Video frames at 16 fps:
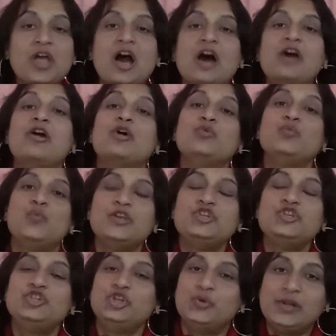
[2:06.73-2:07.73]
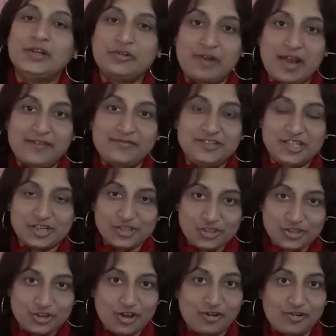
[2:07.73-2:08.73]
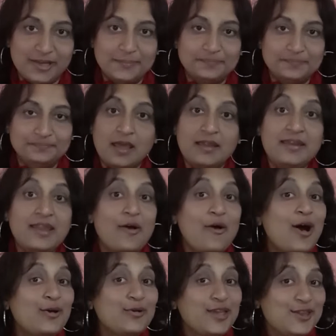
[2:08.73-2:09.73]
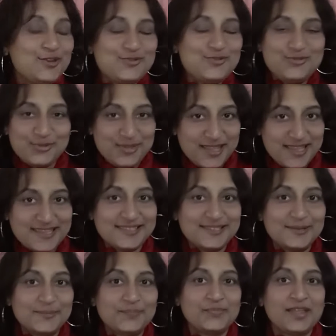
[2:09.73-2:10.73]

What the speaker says: around which you will craft your story. Now, how can you do this?